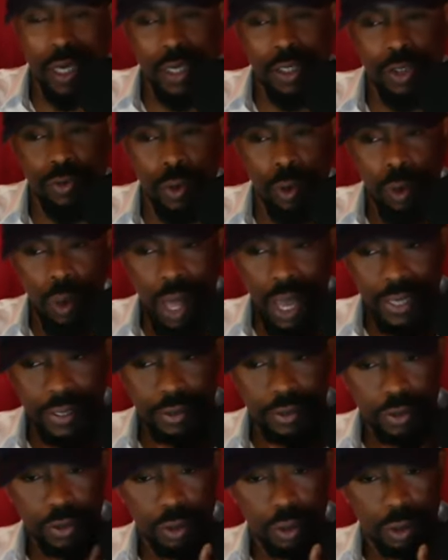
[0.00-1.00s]

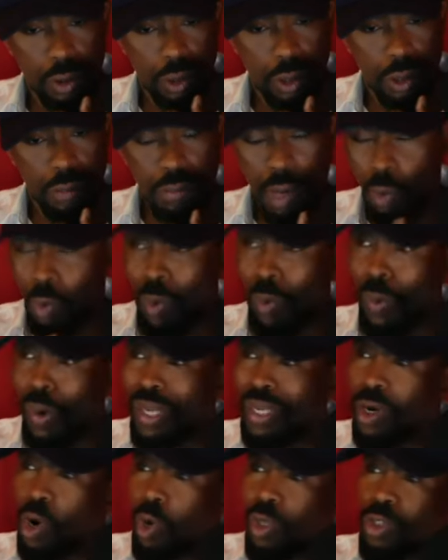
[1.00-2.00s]
Israelites. But when we
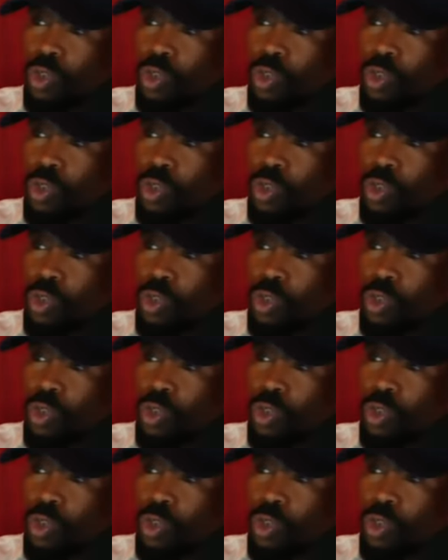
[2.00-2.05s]
go